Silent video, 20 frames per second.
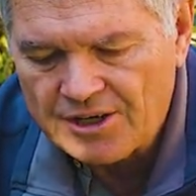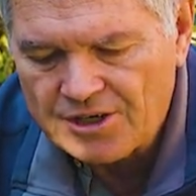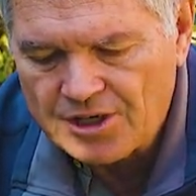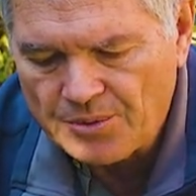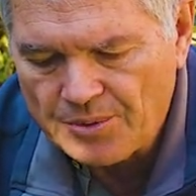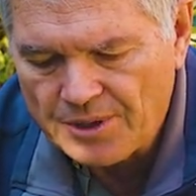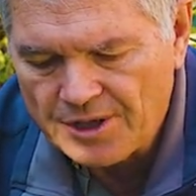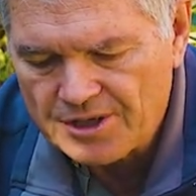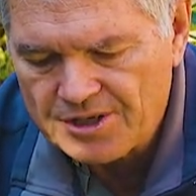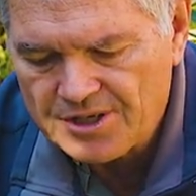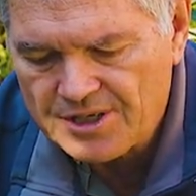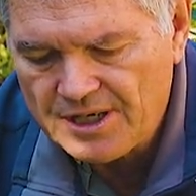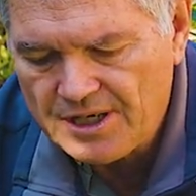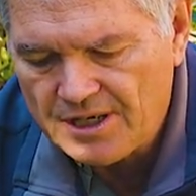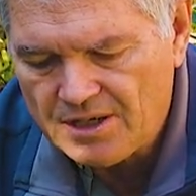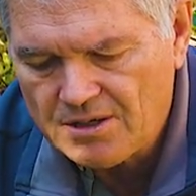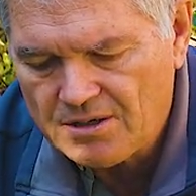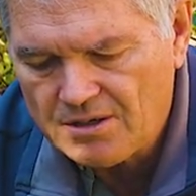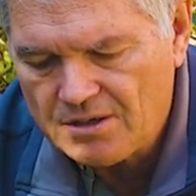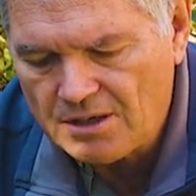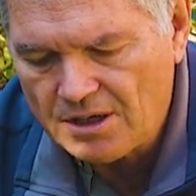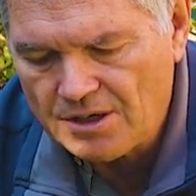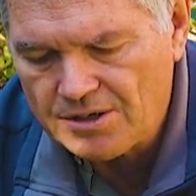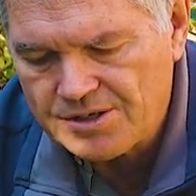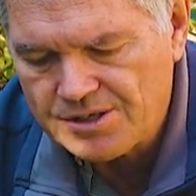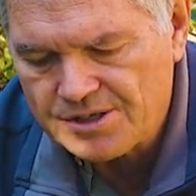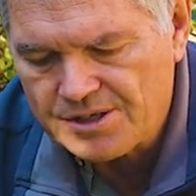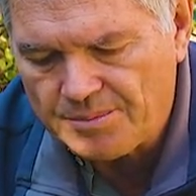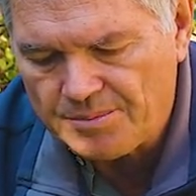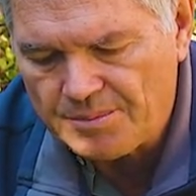so when the snake
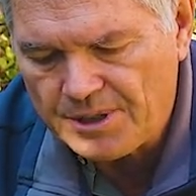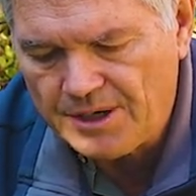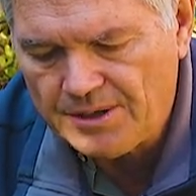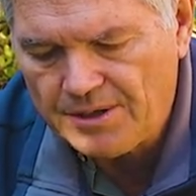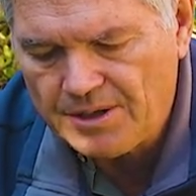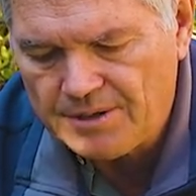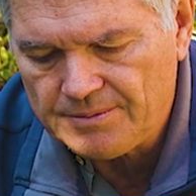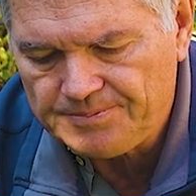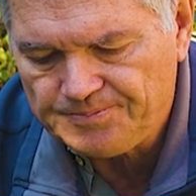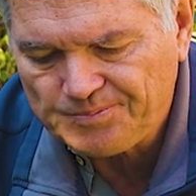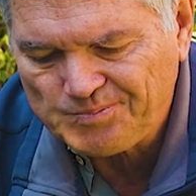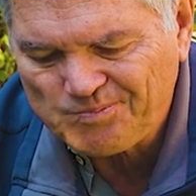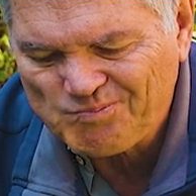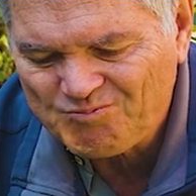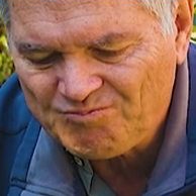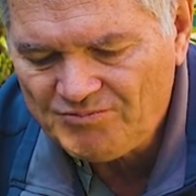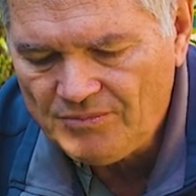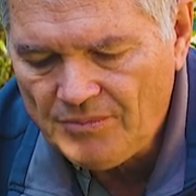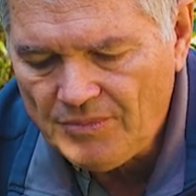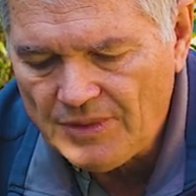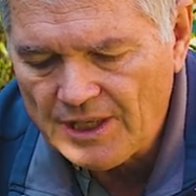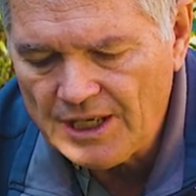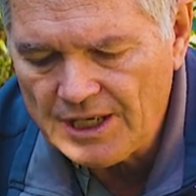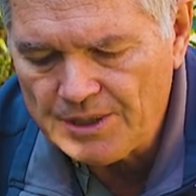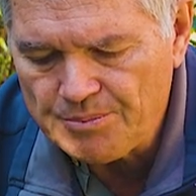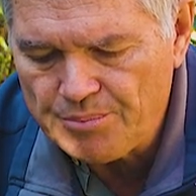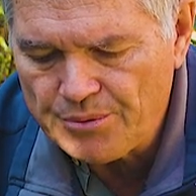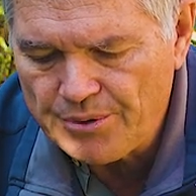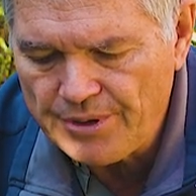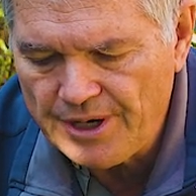closes the mouth, it
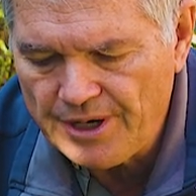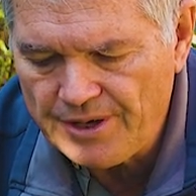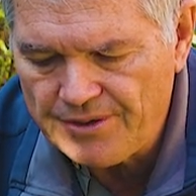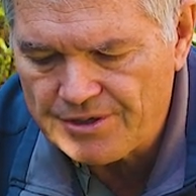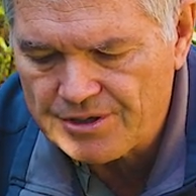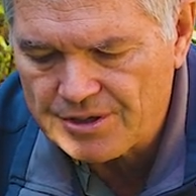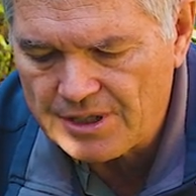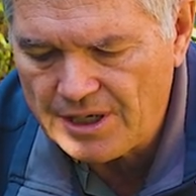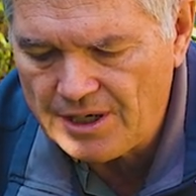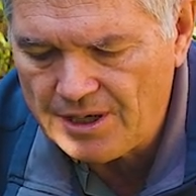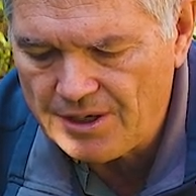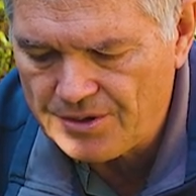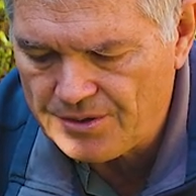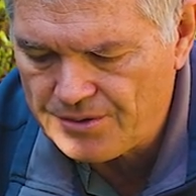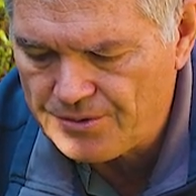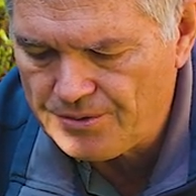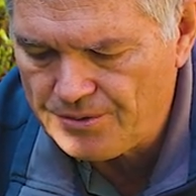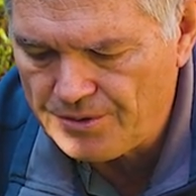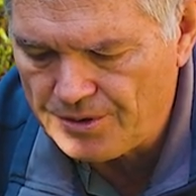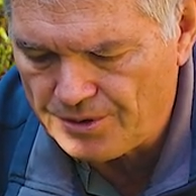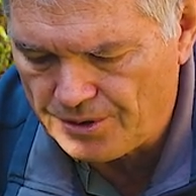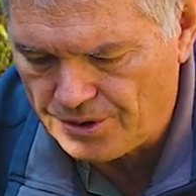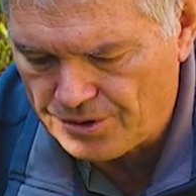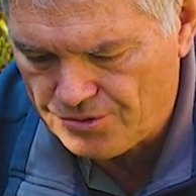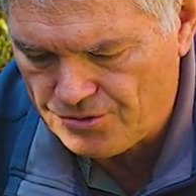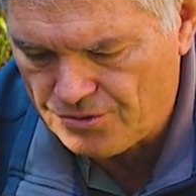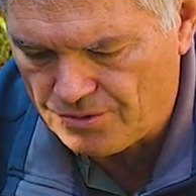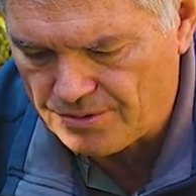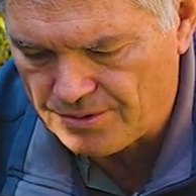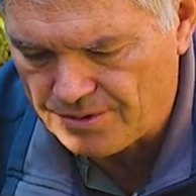breathes air through the
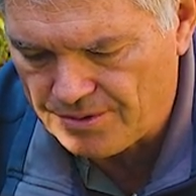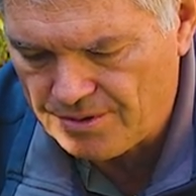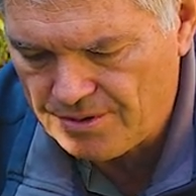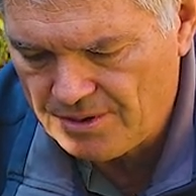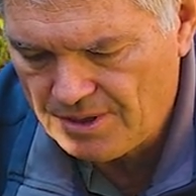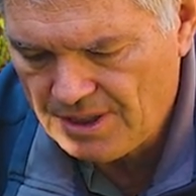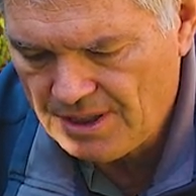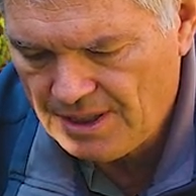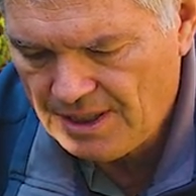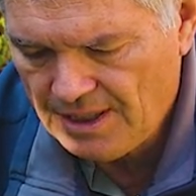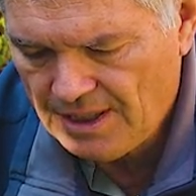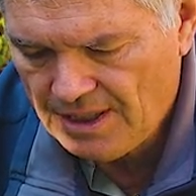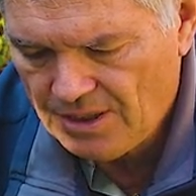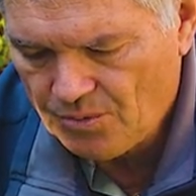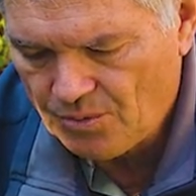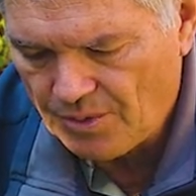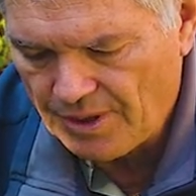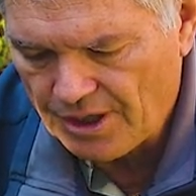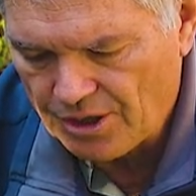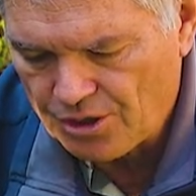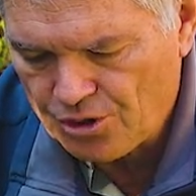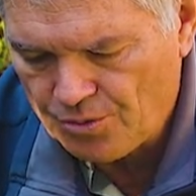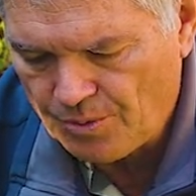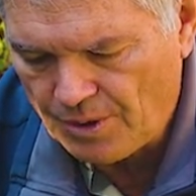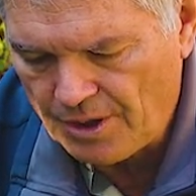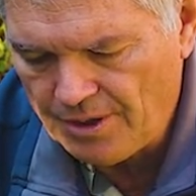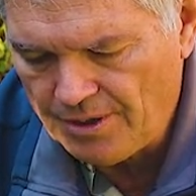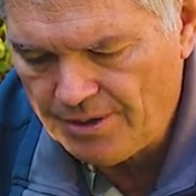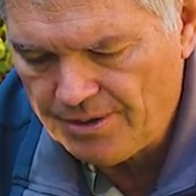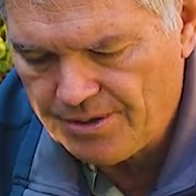nostrils. When it
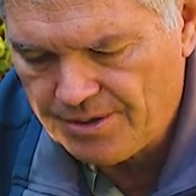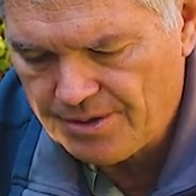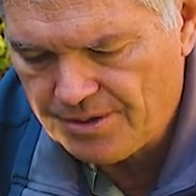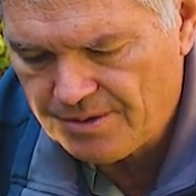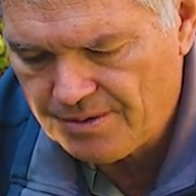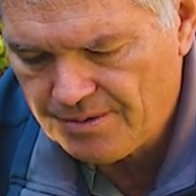swallows,